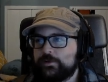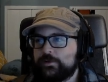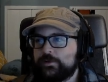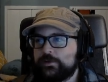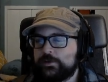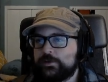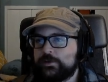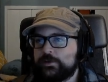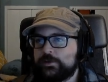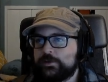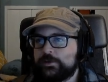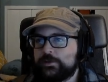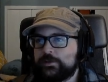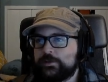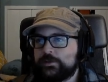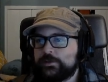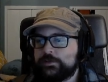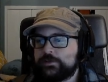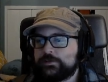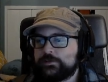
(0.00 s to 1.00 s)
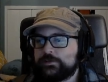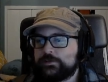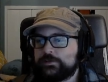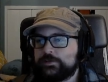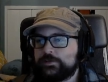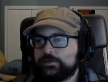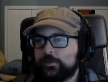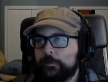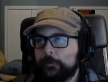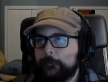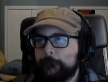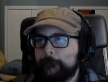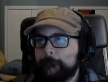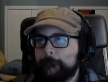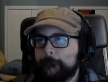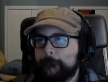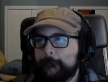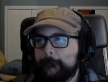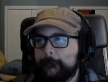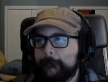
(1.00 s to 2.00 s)

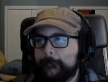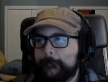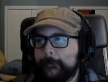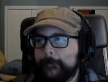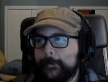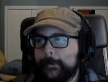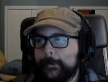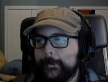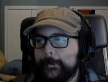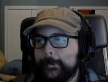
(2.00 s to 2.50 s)
(silence)